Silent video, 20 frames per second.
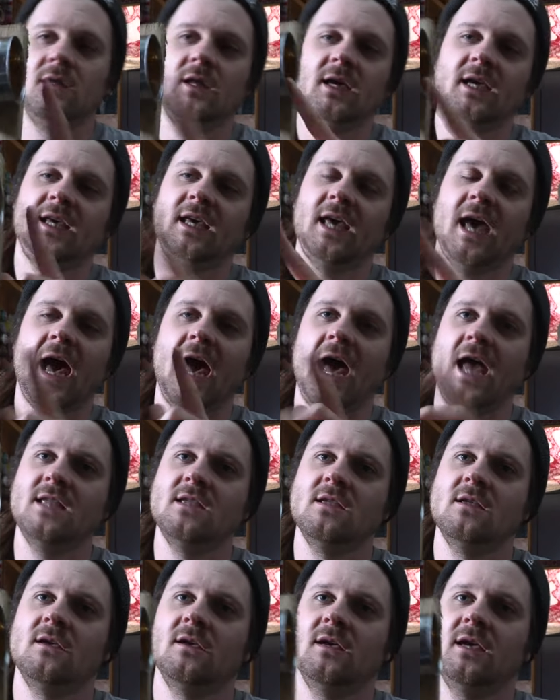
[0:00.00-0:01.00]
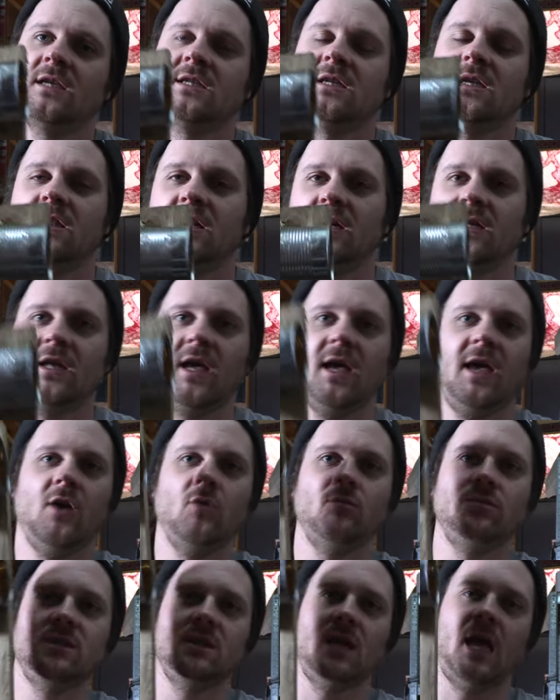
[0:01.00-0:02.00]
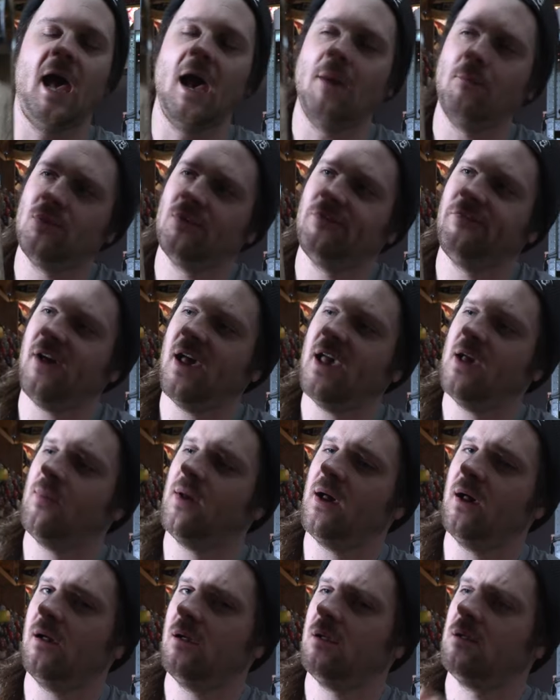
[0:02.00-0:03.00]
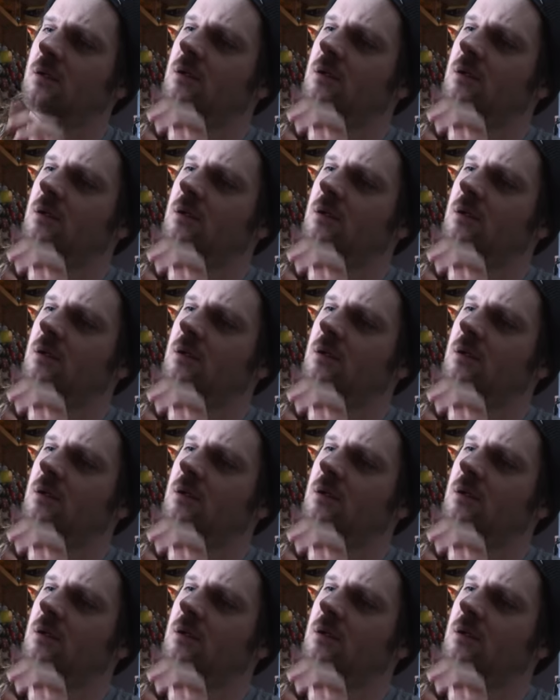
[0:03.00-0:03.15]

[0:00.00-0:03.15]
the can is the thing that helps it amplify a bit.